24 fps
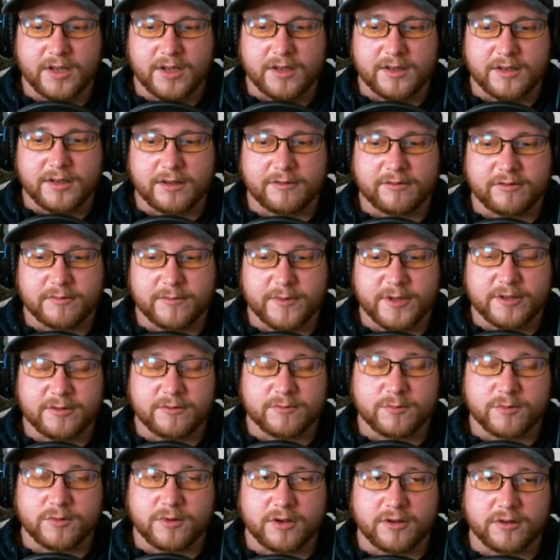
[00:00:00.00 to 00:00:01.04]
Now from here,
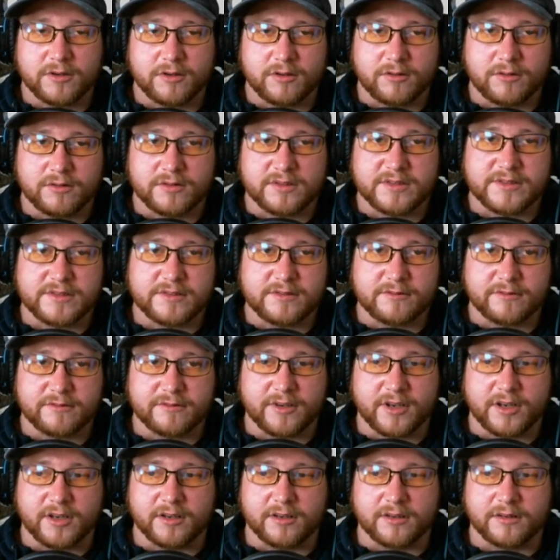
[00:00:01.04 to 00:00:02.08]
our goal is to
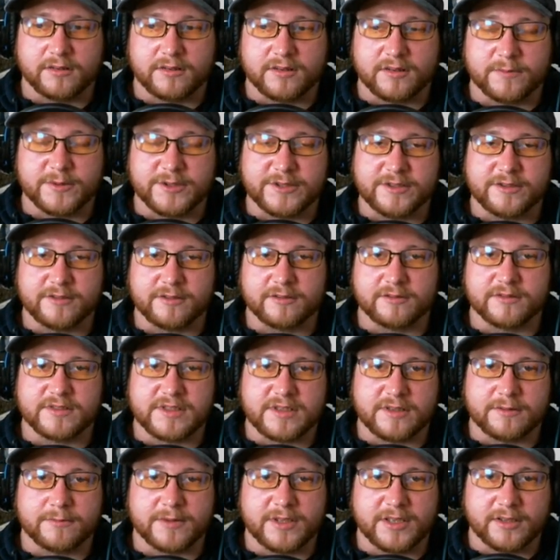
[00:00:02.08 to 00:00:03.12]
find the materials
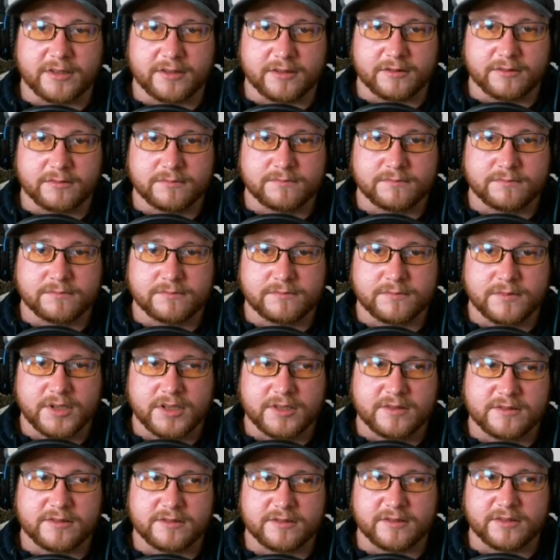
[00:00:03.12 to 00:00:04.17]
that we need.
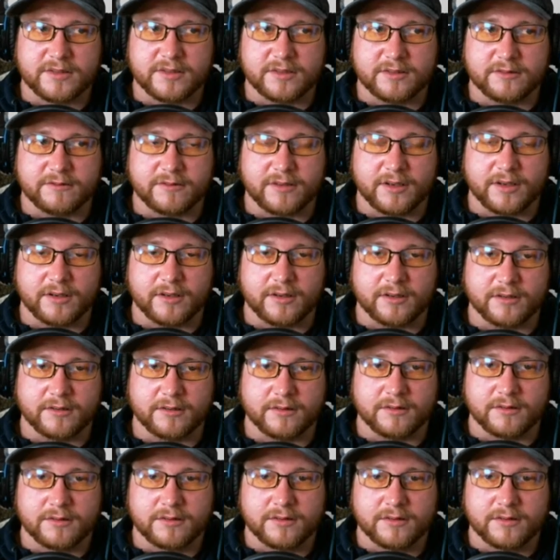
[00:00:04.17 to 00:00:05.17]
So you need to find